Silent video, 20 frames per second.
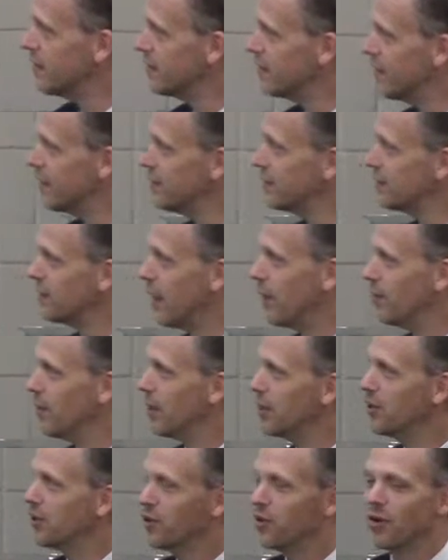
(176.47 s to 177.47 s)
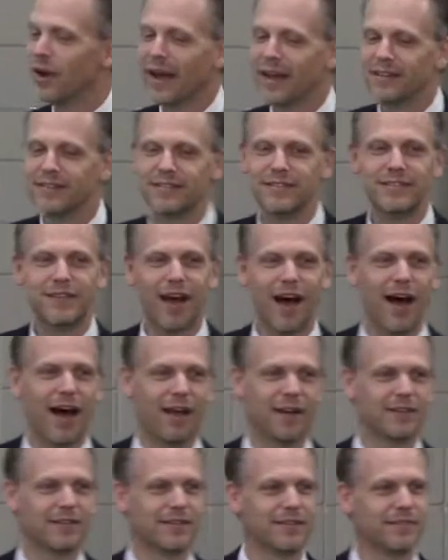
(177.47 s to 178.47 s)
than someone who has
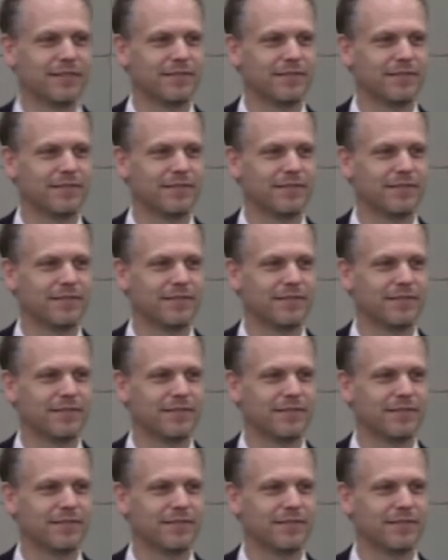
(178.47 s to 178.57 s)
not."